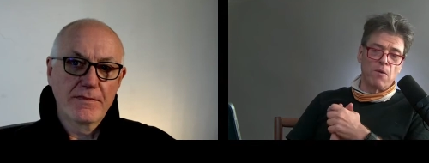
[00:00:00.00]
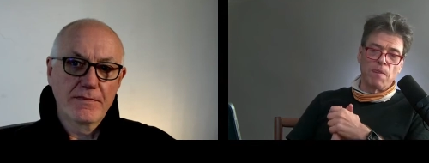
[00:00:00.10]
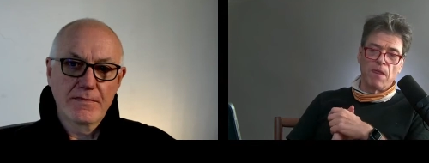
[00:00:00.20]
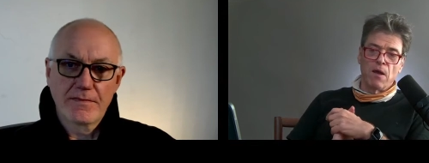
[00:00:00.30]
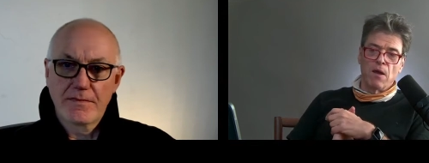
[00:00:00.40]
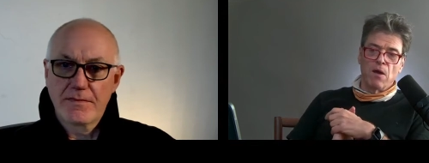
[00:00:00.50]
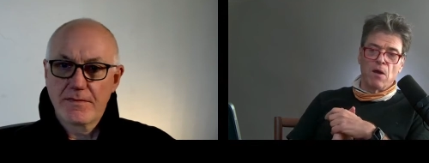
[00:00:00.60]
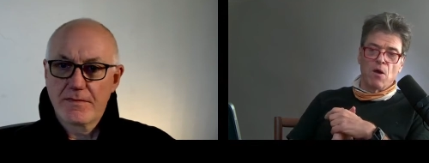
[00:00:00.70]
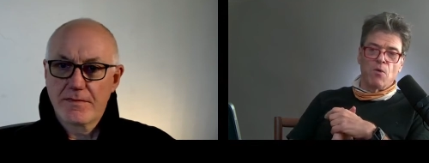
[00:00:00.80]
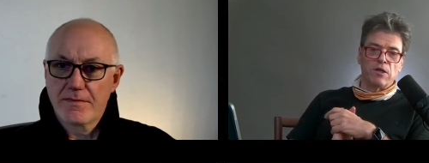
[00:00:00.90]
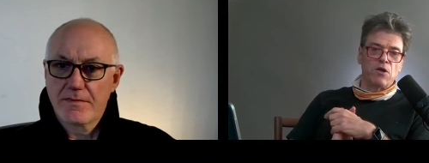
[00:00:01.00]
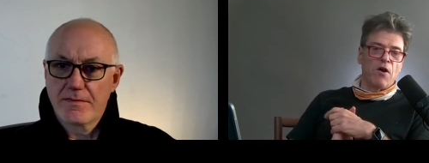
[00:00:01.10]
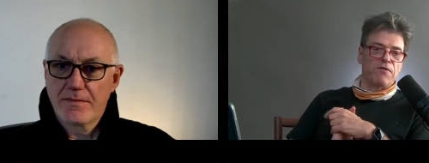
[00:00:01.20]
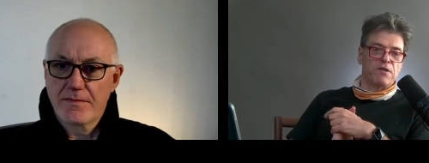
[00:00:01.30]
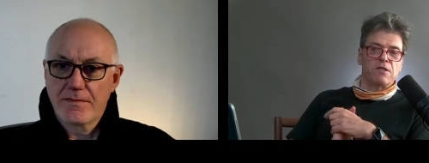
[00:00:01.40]
Speaker 1: which obviously
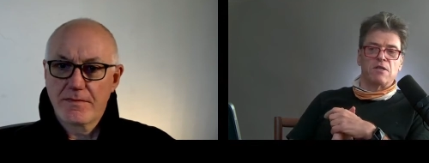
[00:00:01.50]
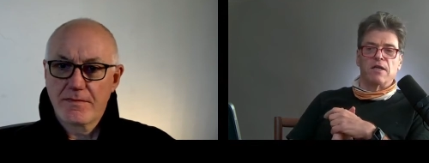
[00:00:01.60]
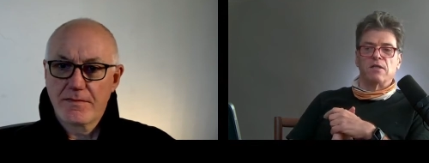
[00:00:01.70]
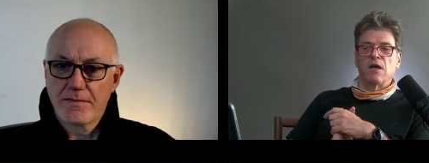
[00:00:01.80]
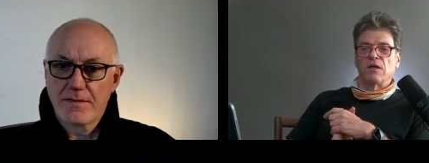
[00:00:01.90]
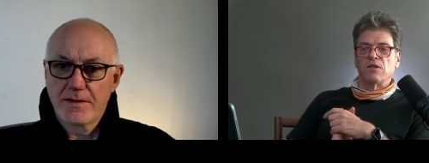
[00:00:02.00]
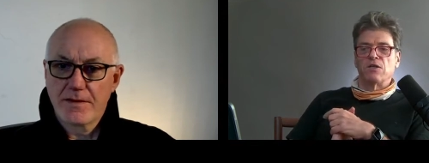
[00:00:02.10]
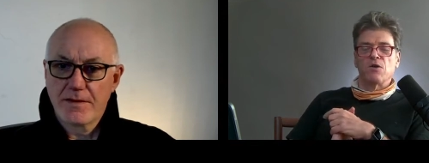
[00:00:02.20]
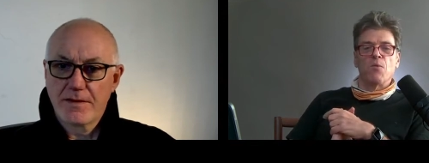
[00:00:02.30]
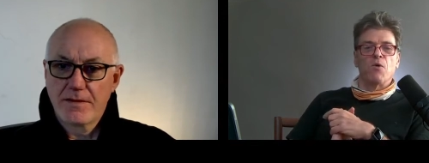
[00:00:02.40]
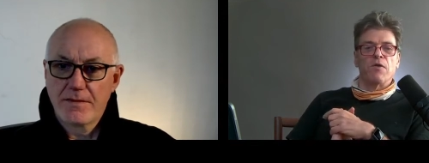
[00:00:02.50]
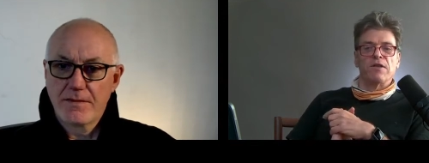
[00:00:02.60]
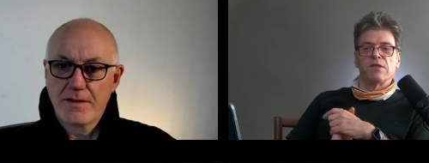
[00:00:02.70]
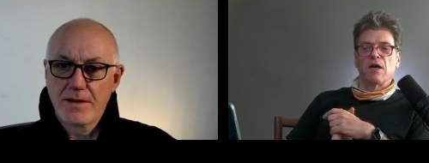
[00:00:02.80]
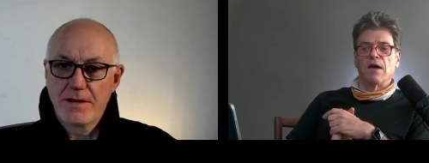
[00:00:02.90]
touches on what this guy's saying.